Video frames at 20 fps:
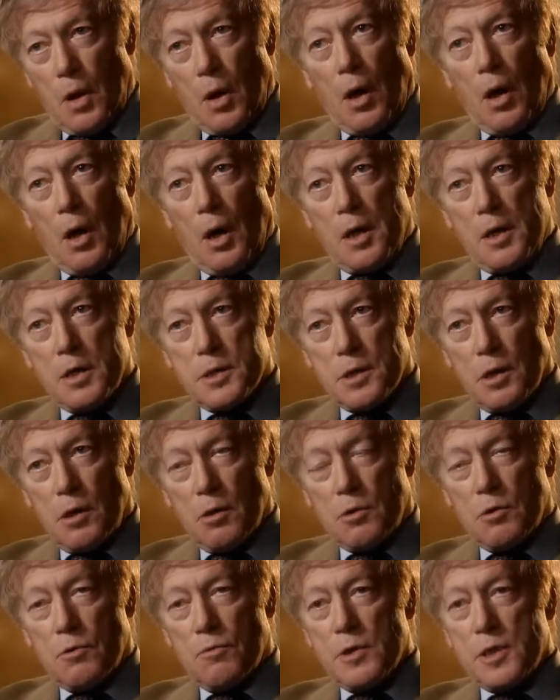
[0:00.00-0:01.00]
and
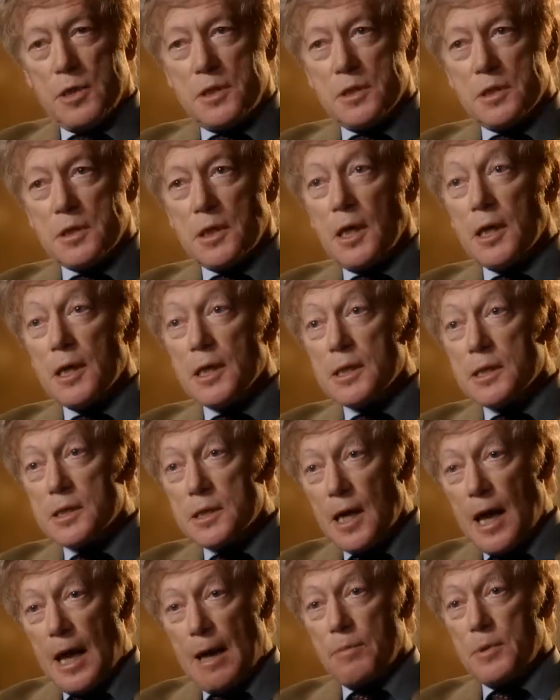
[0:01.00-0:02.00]
historical reasons, can
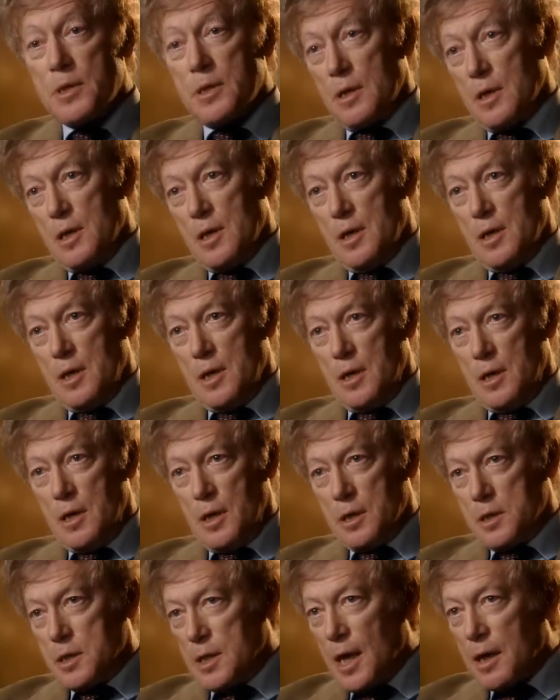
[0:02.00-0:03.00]
accept a
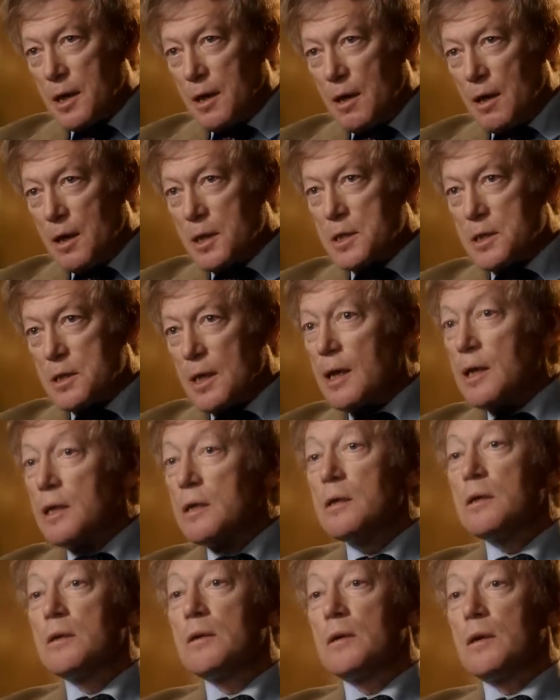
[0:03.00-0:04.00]
secular state,
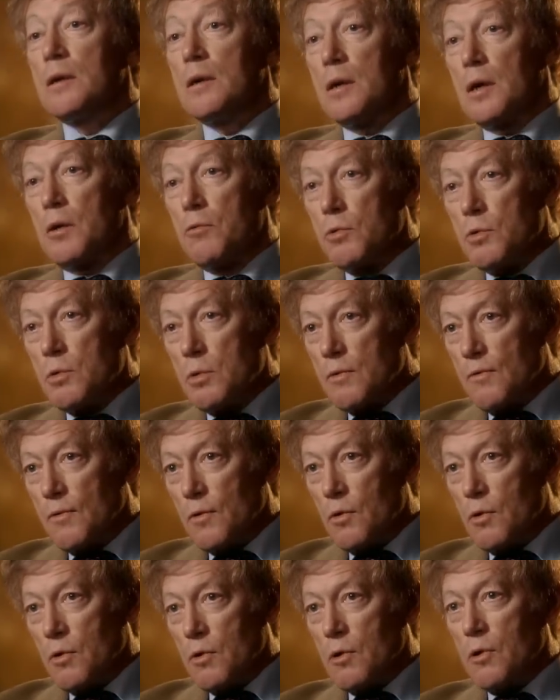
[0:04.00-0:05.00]
a rule of
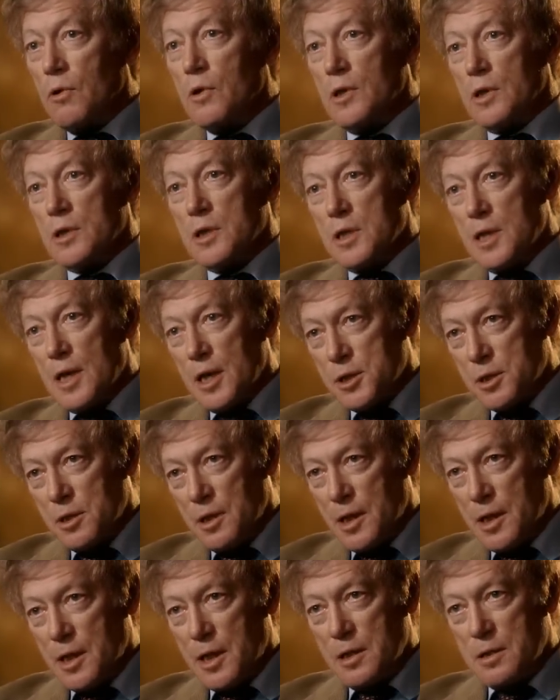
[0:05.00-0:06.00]
law and a national
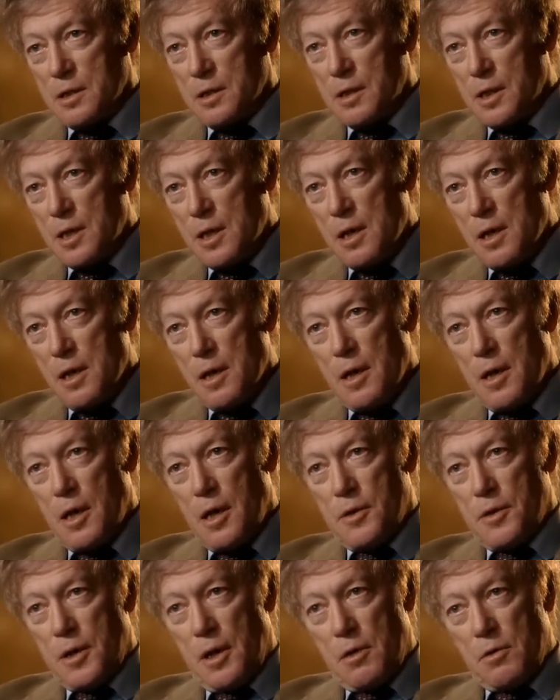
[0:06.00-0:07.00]
identity,
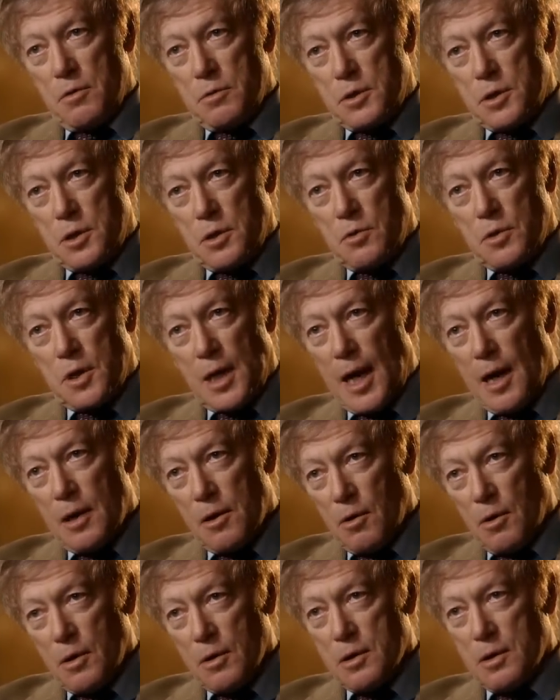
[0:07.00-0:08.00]
and those who
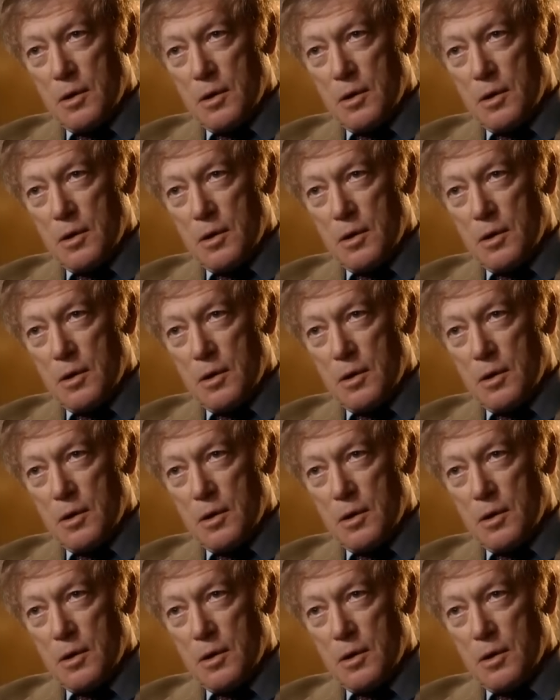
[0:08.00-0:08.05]
cannot.